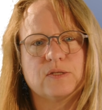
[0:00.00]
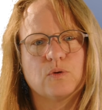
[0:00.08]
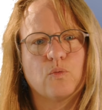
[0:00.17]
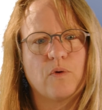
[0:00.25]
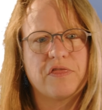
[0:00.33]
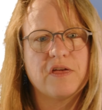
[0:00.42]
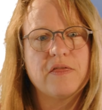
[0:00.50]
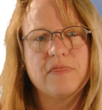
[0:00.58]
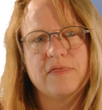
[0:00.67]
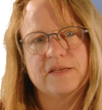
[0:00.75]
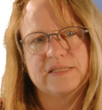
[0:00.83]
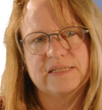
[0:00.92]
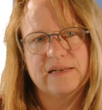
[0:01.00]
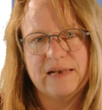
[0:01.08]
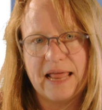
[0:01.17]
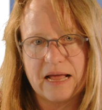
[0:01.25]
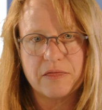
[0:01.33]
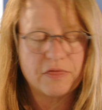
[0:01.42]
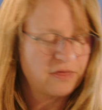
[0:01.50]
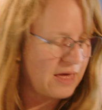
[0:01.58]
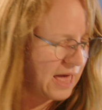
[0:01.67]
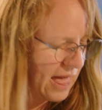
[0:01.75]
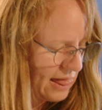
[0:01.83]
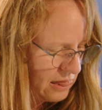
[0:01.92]
within this length
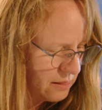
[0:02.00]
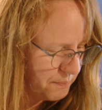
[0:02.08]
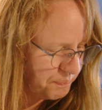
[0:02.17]
L.